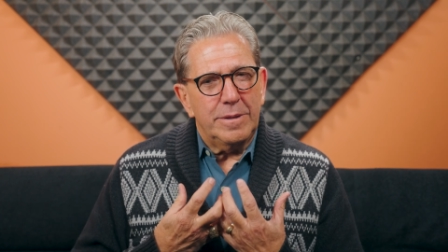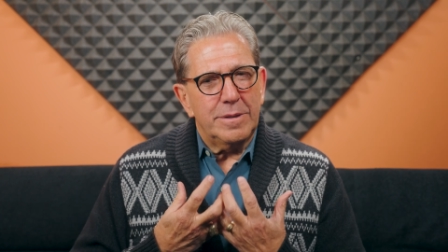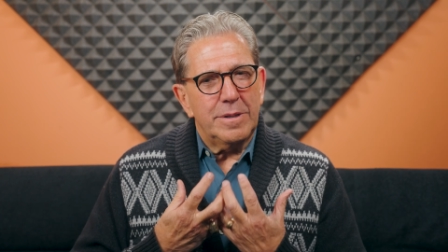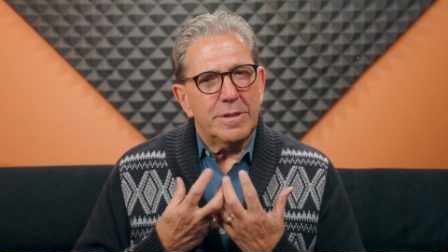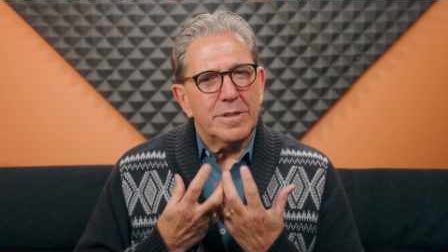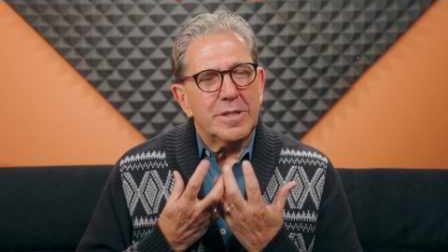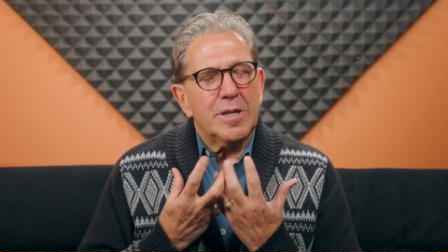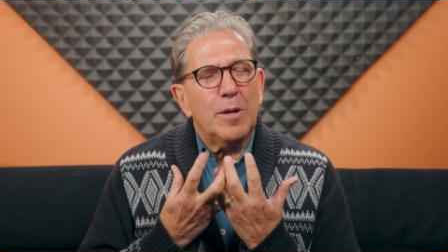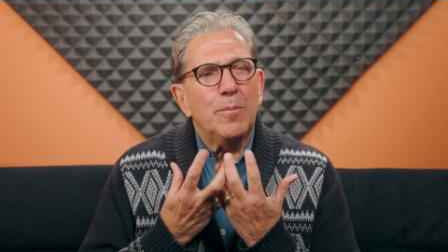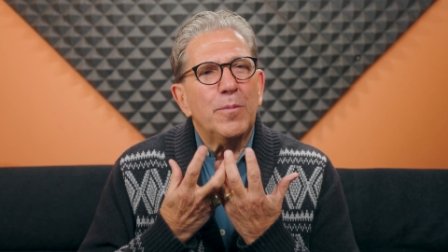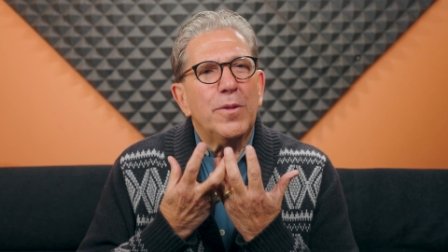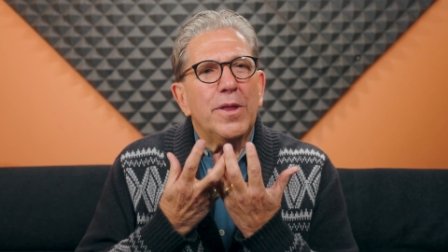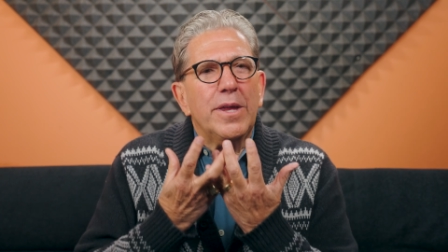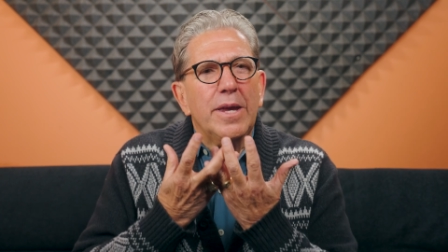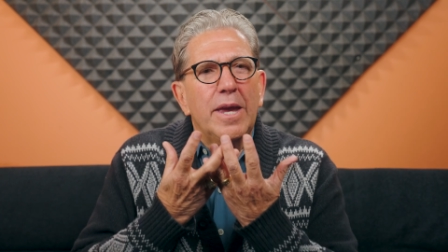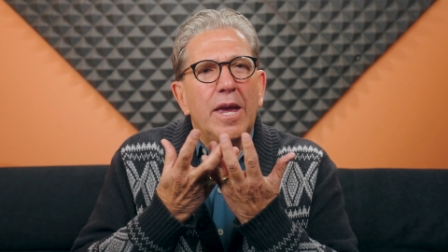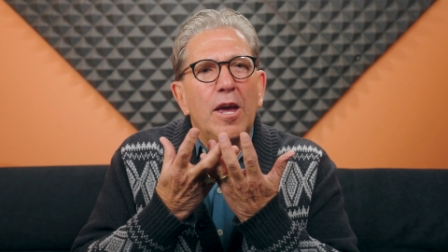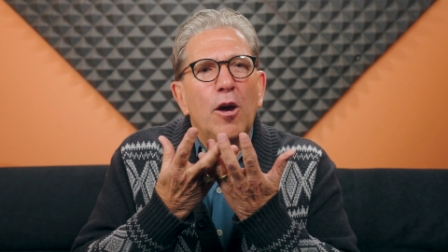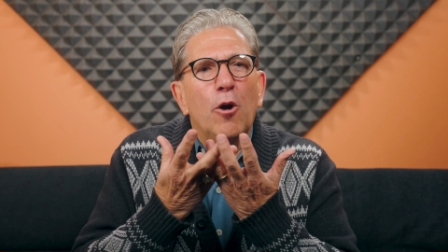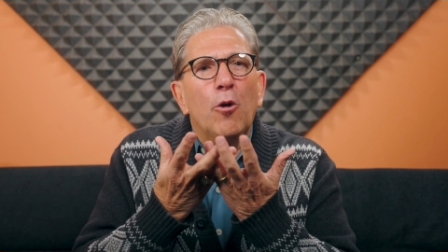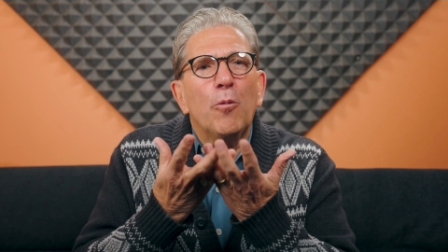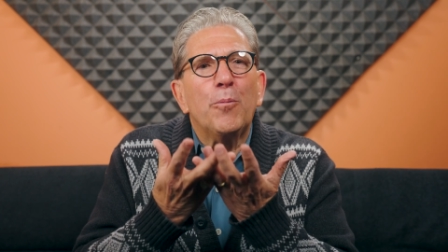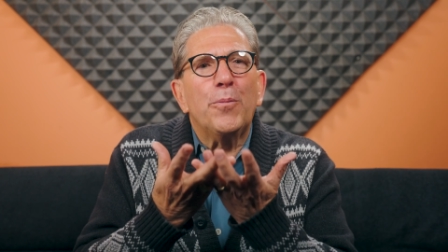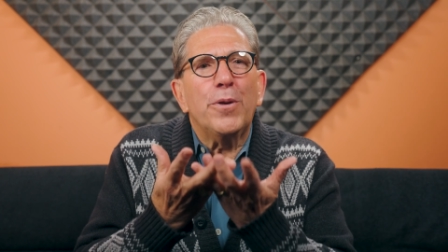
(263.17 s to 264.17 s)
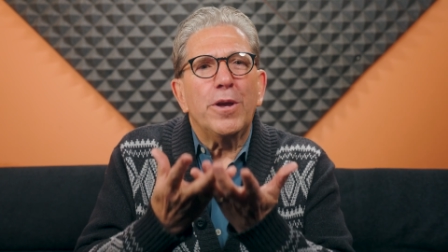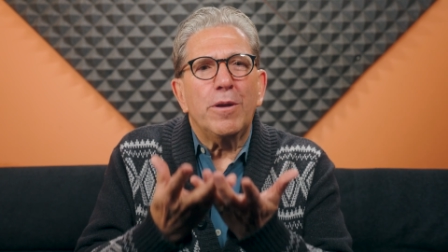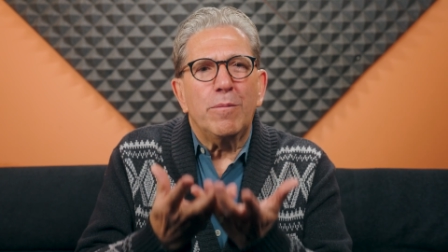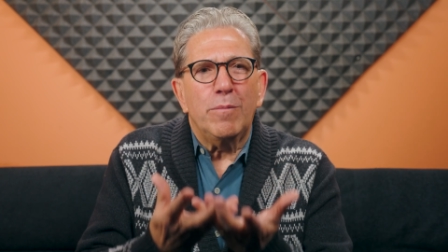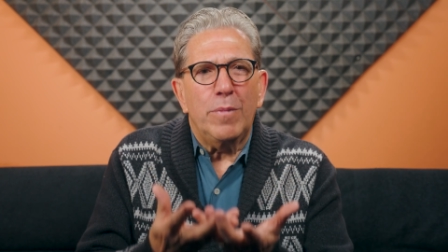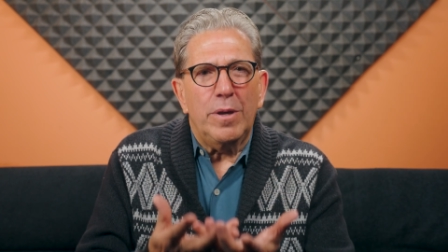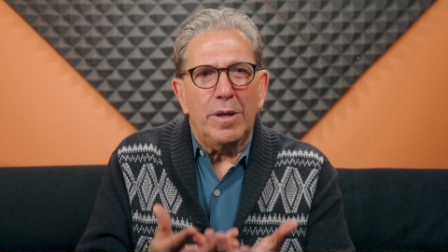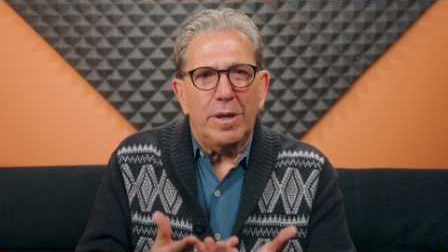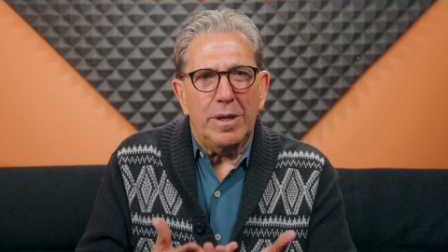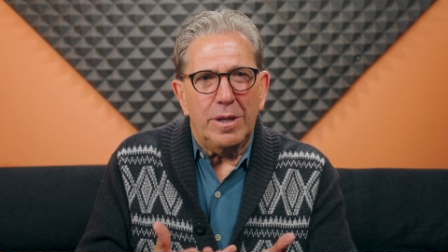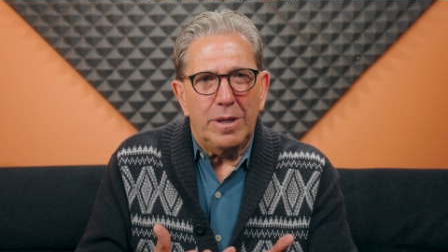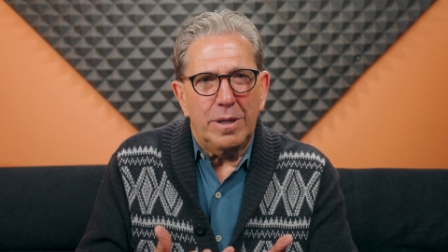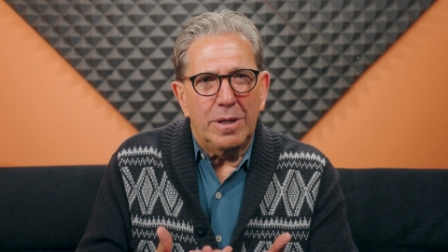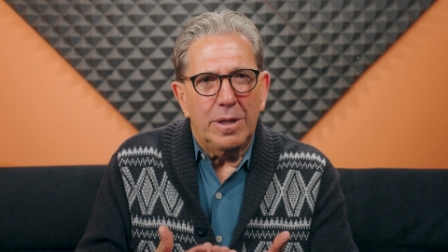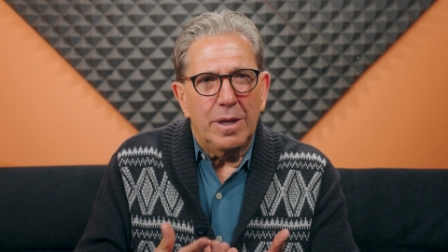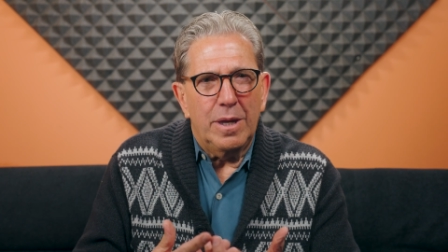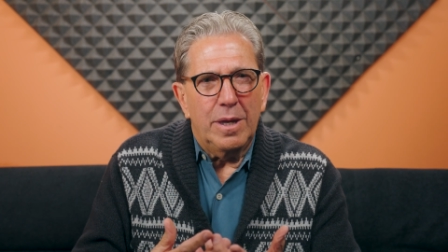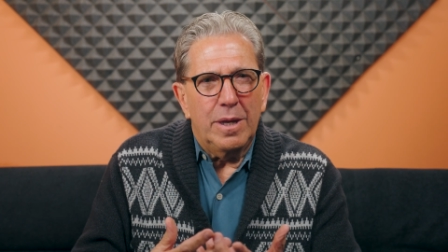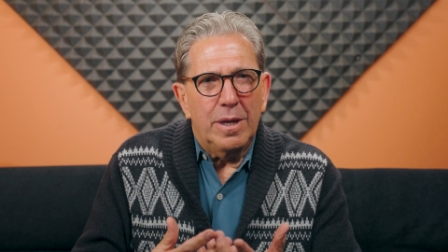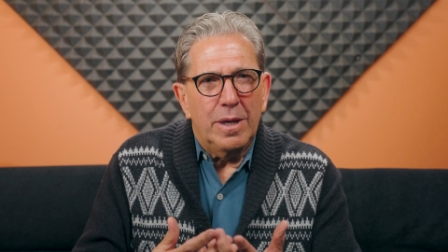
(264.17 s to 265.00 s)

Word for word: something helping me